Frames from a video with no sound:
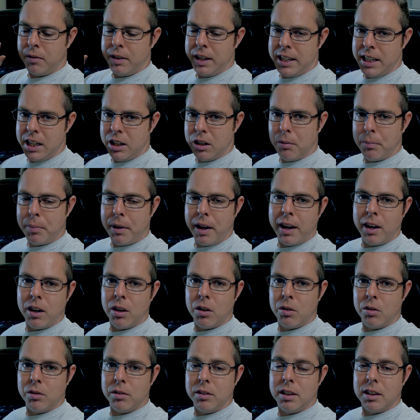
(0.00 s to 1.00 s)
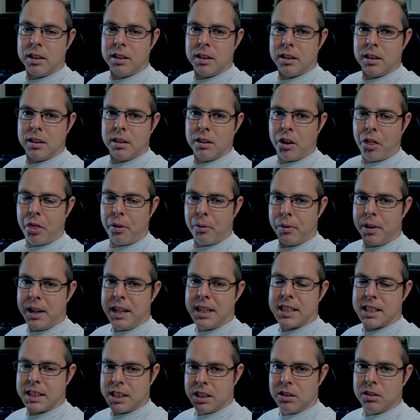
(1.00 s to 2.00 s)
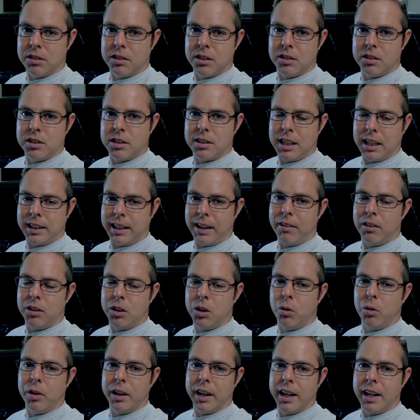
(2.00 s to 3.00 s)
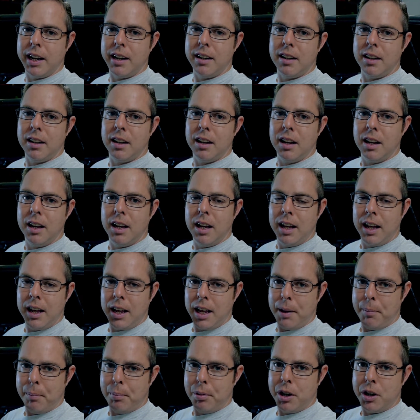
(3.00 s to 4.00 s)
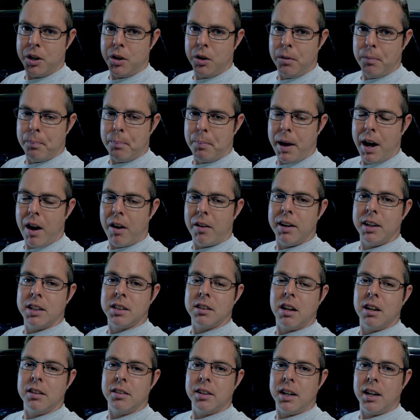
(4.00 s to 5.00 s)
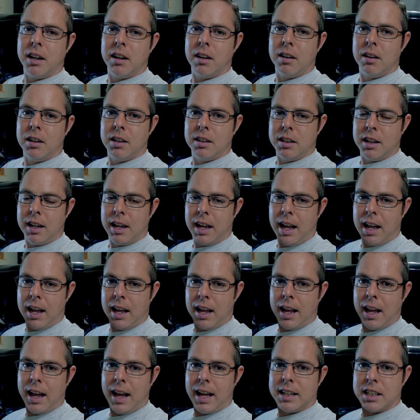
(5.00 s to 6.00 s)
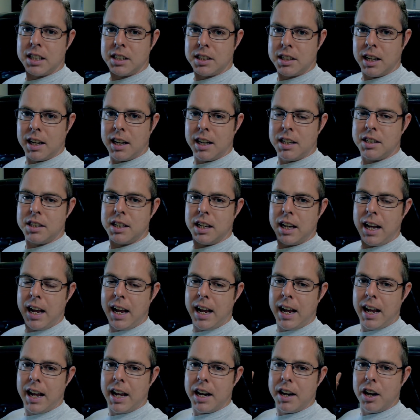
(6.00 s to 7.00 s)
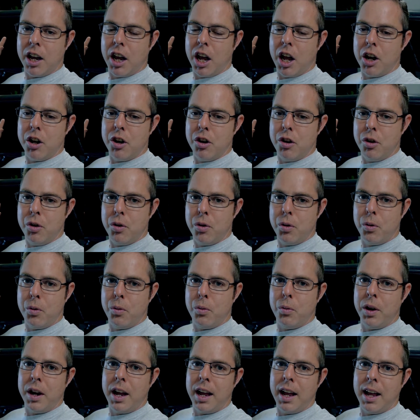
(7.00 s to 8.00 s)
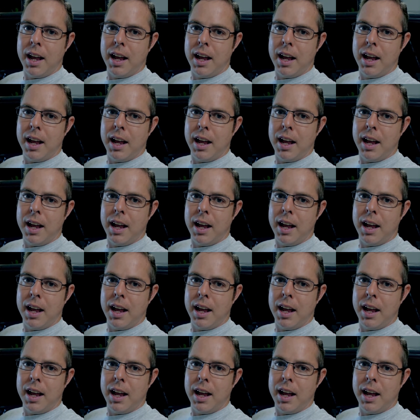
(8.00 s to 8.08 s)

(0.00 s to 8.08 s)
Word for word: we dingleberry honed the three cylinders that they were going in. He put new bearings on there, head studs and new